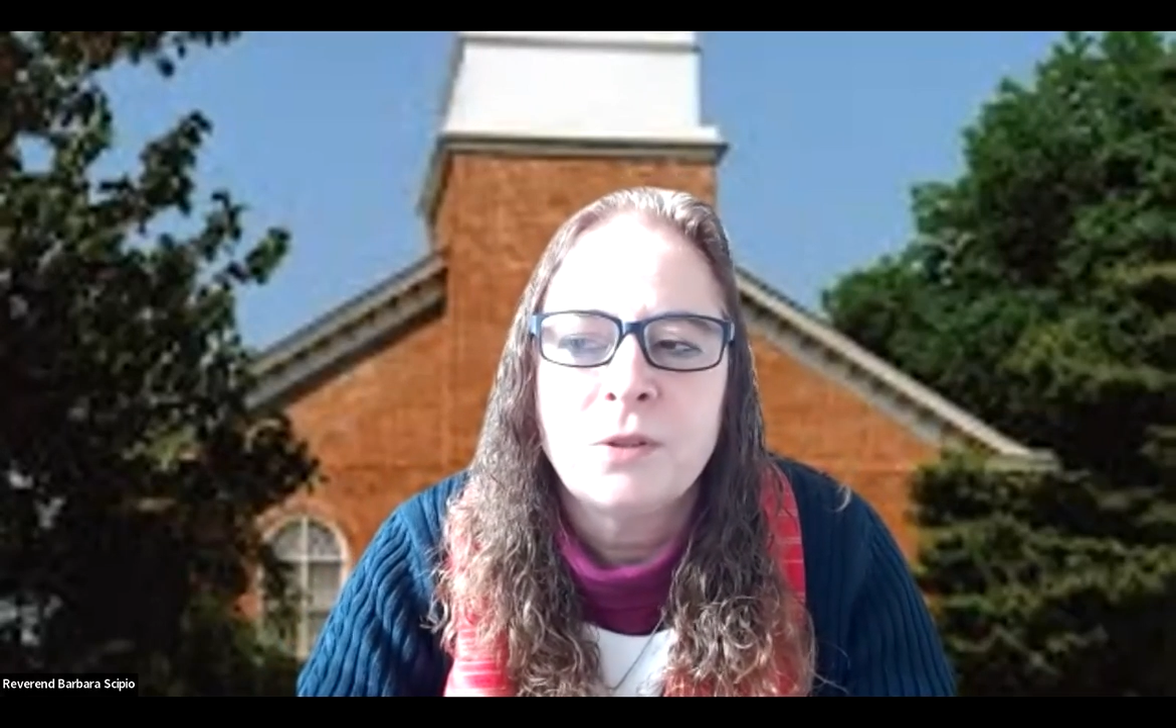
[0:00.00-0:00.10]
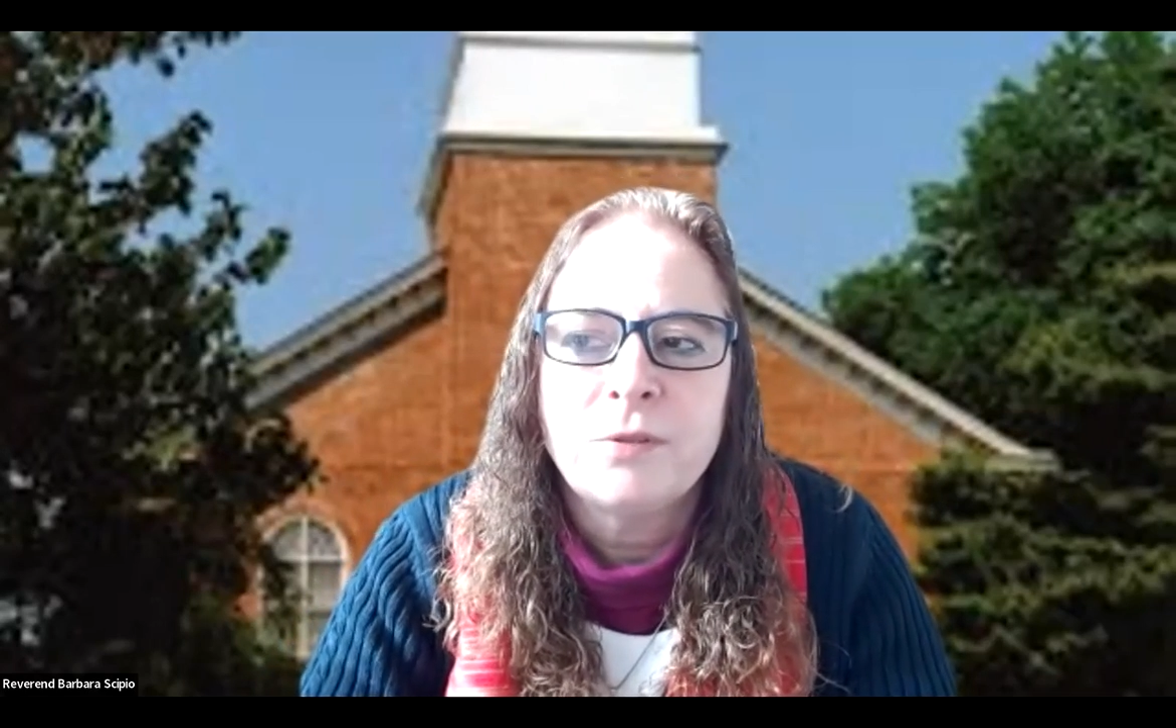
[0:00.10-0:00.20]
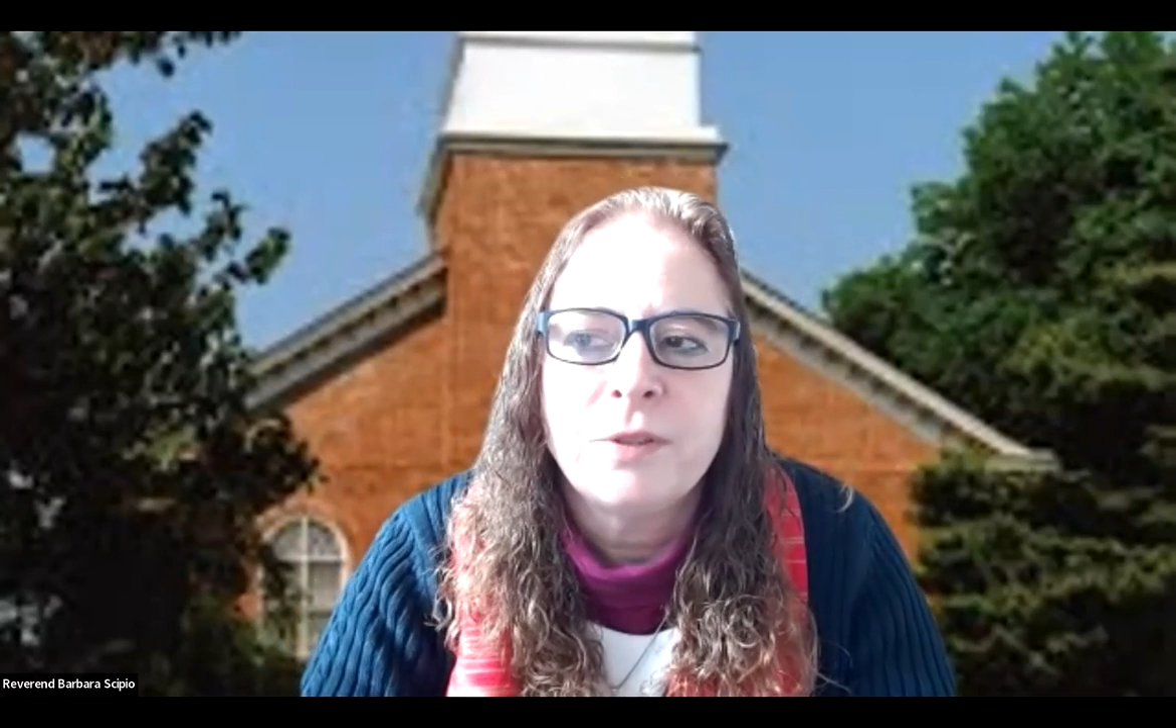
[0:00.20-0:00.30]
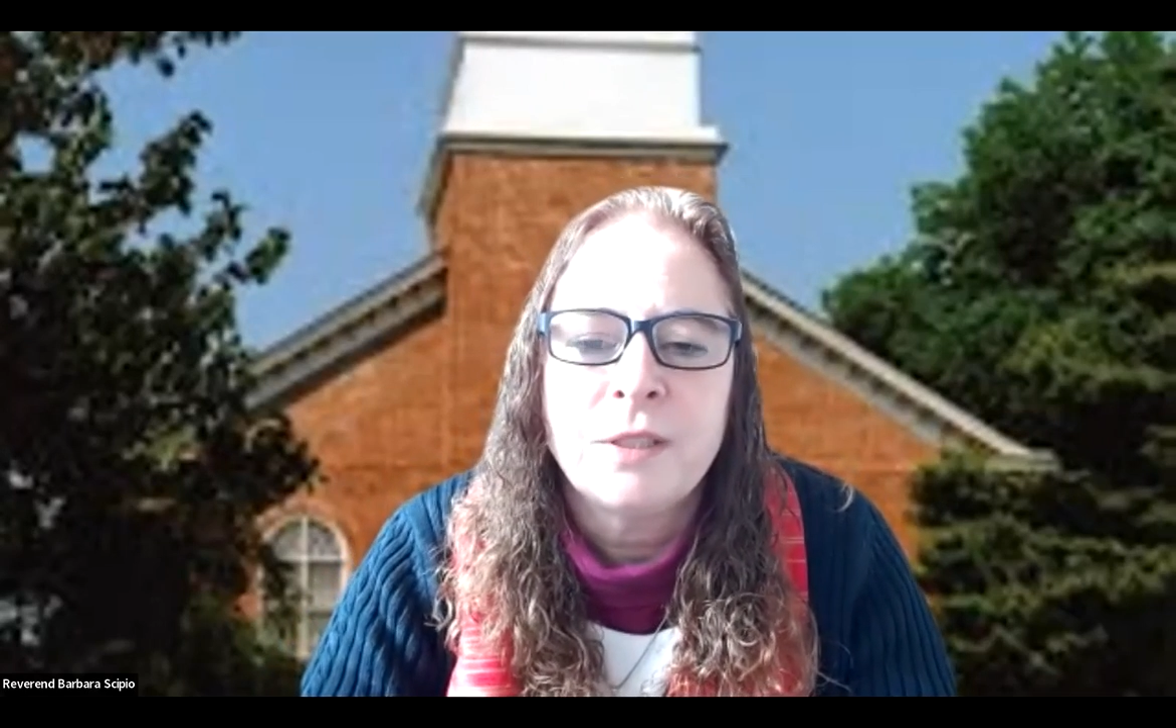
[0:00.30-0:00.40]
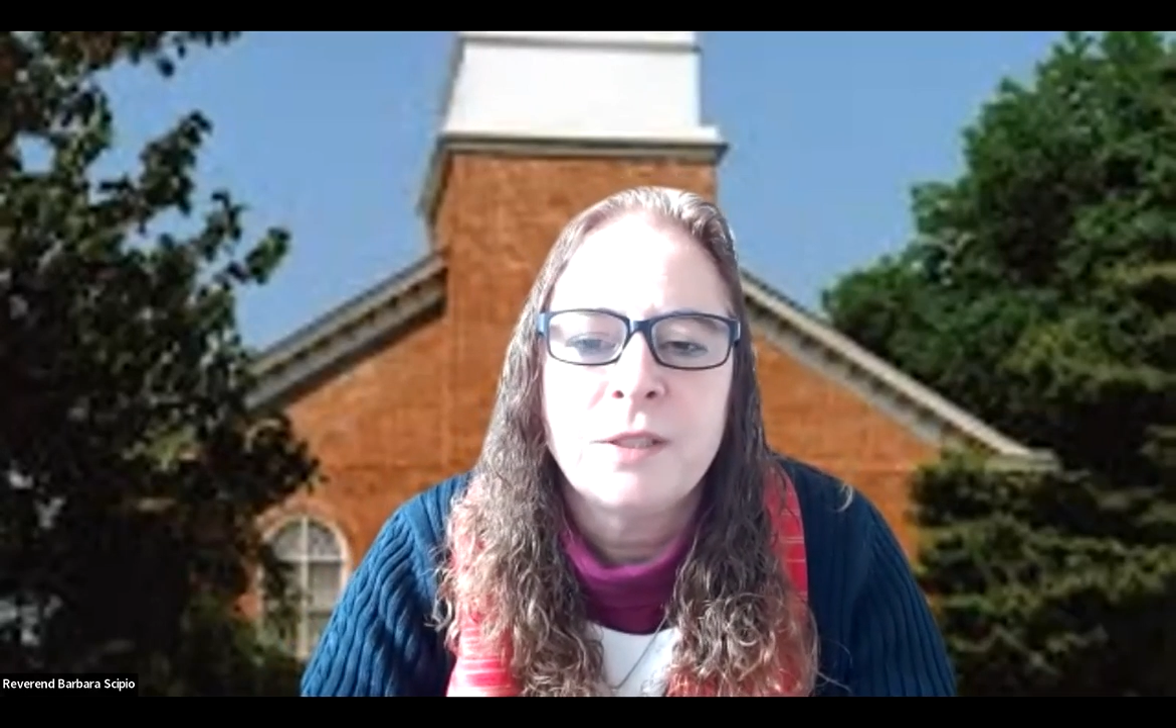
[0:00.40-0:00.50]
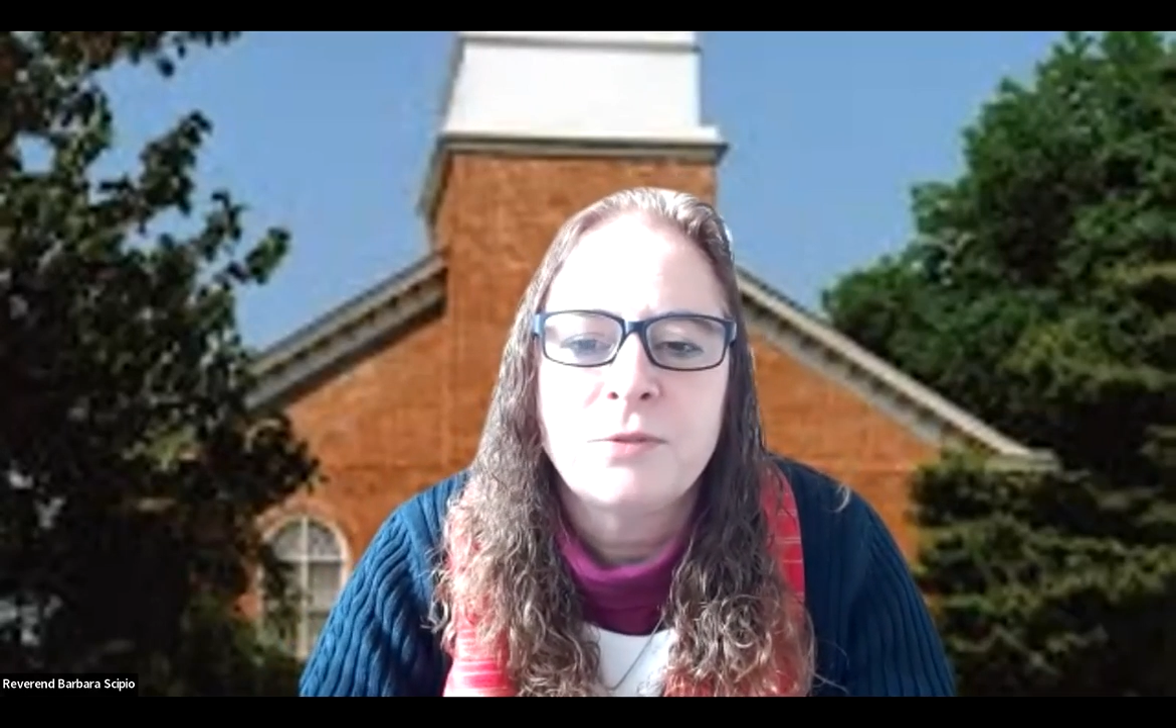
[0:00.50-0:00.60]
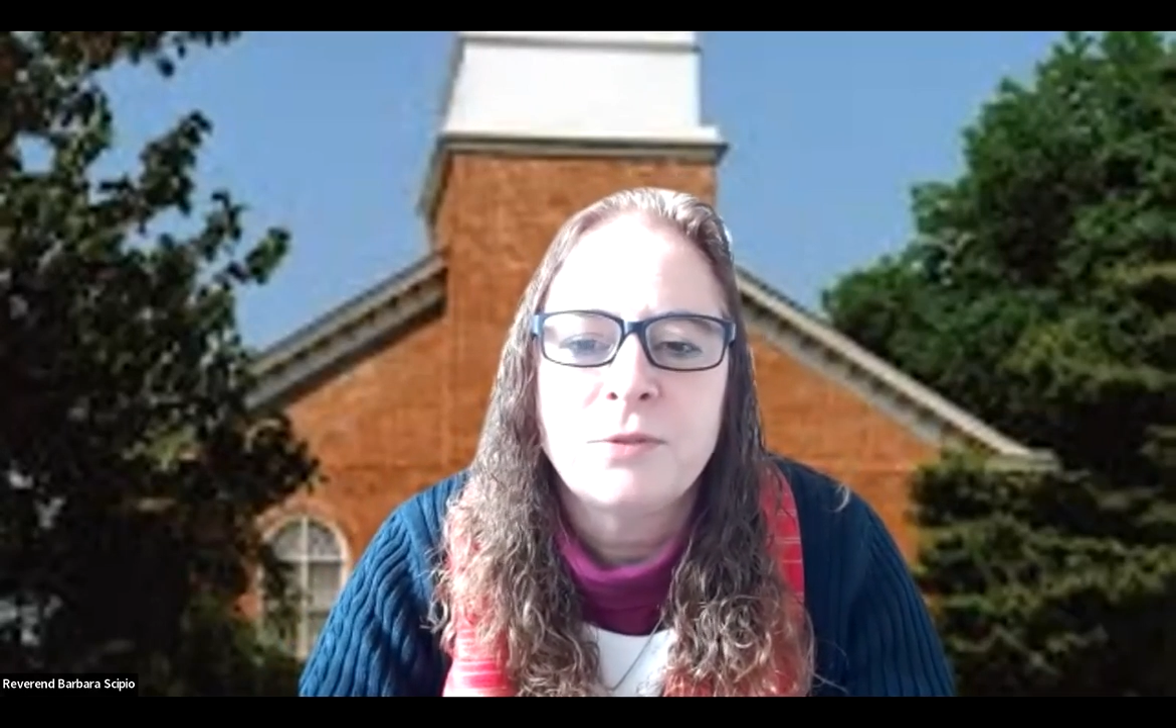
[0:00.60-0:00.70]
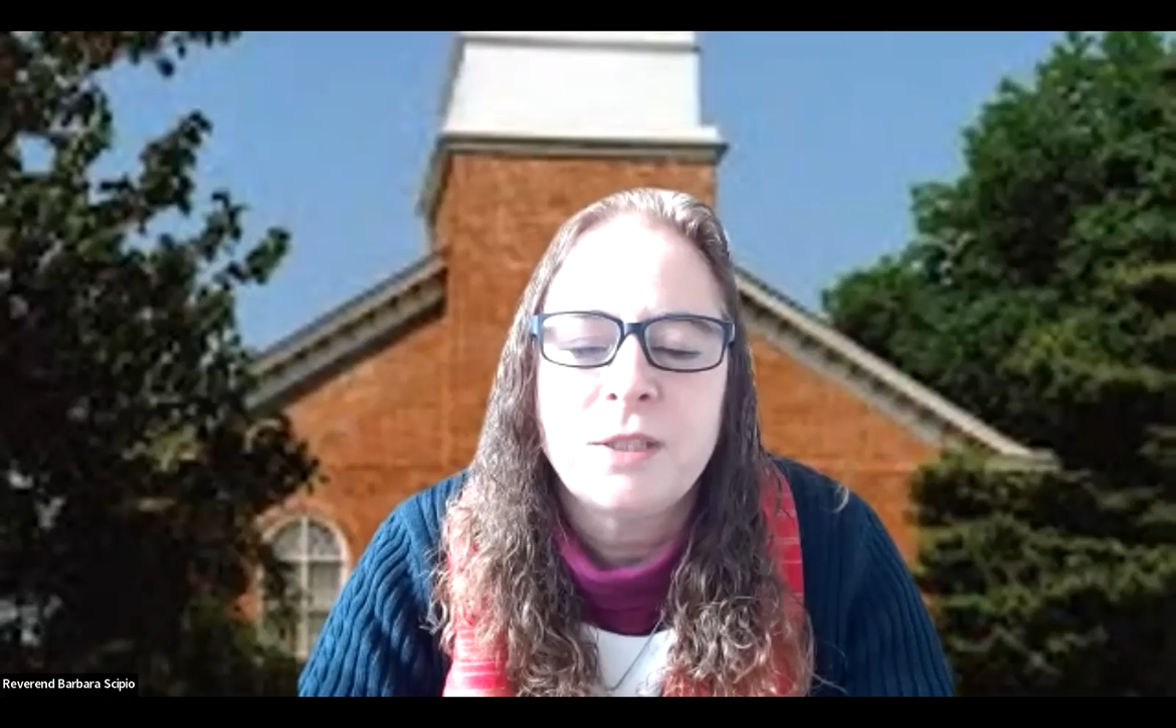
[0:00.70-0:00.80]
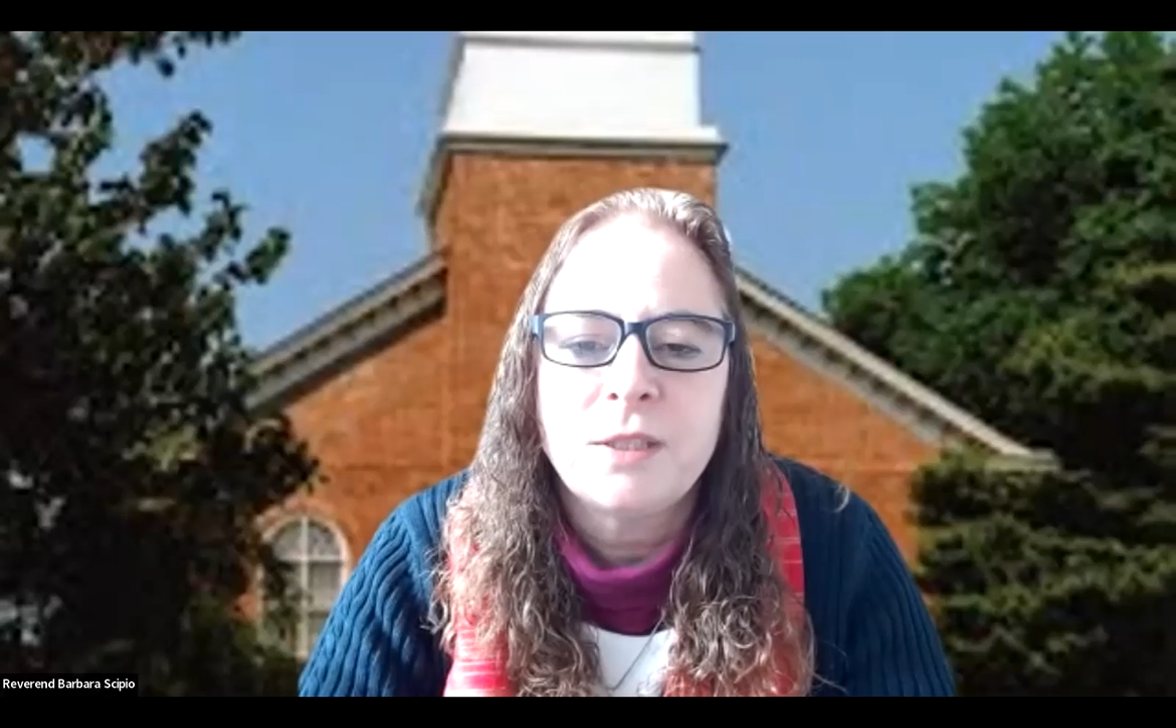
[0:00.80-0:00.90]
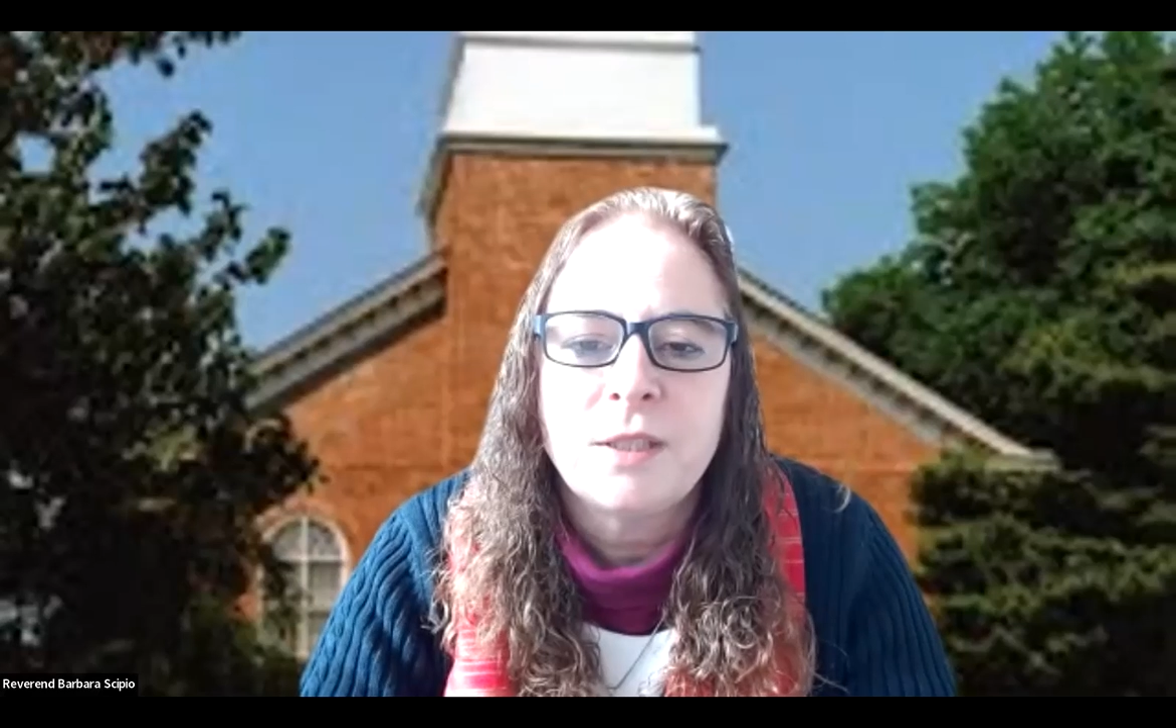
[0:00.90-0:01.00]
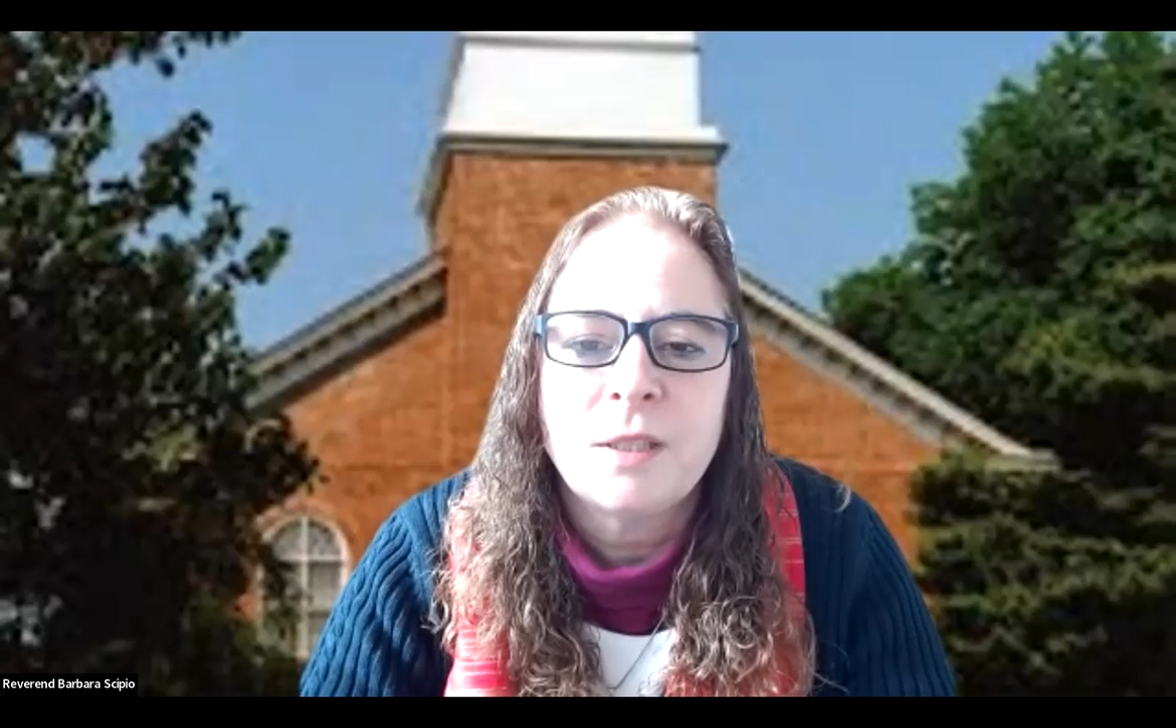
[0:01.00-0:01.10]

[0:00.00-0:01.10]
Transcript: COVID and the freezing